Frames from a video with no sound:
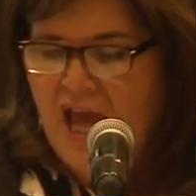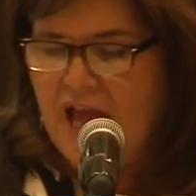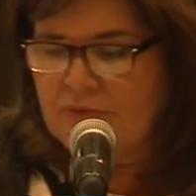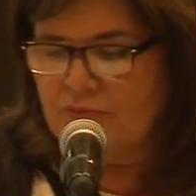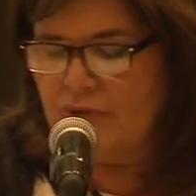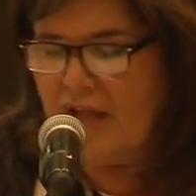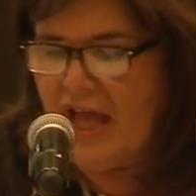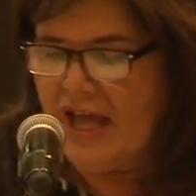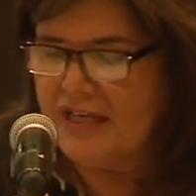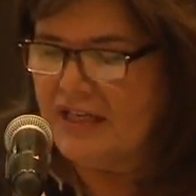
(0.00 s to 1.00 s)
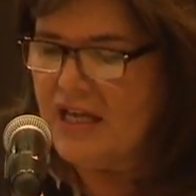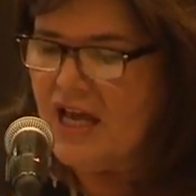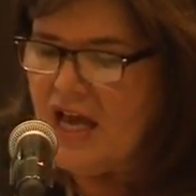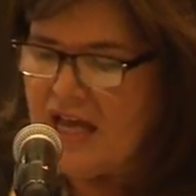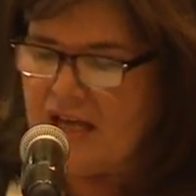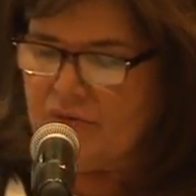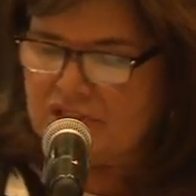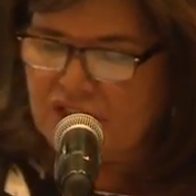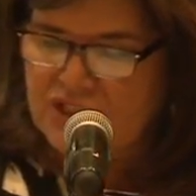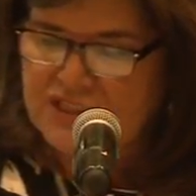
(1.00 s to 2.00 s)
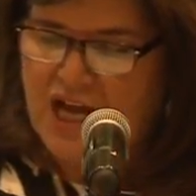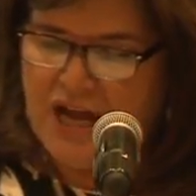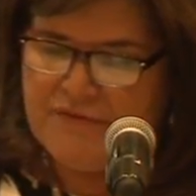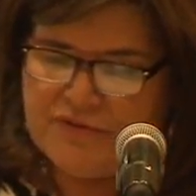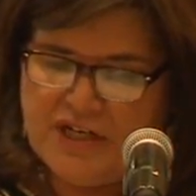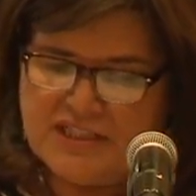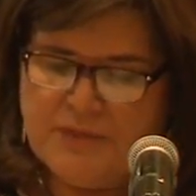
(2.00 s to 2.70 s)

And it was a good time for us